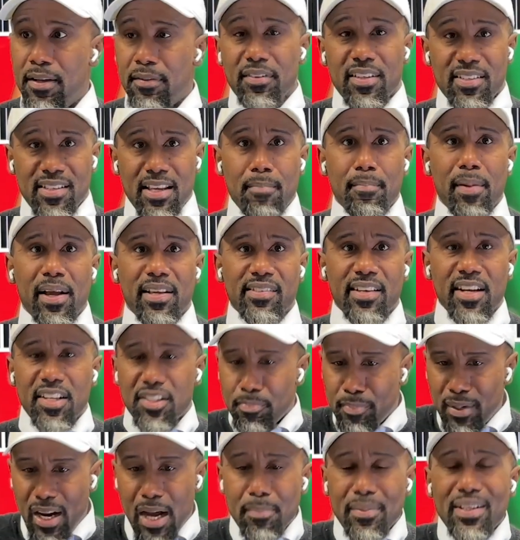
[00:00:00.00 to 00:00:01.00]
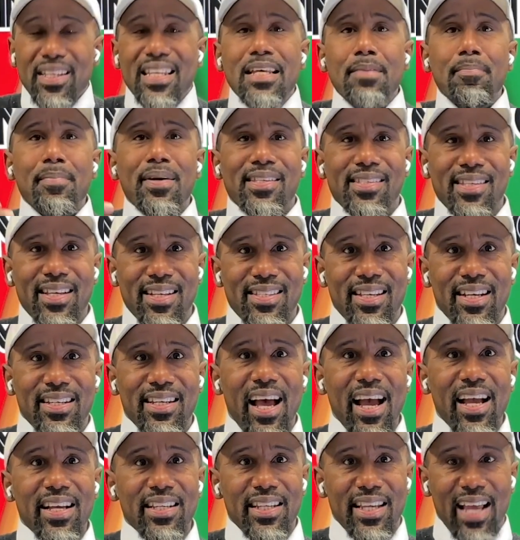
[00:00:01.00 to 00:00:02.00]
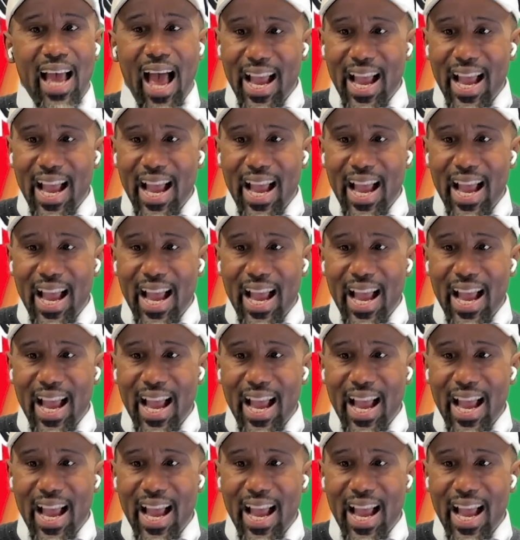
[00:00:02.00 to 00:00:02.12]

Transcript: Does that make sense? But I'm limited to 90.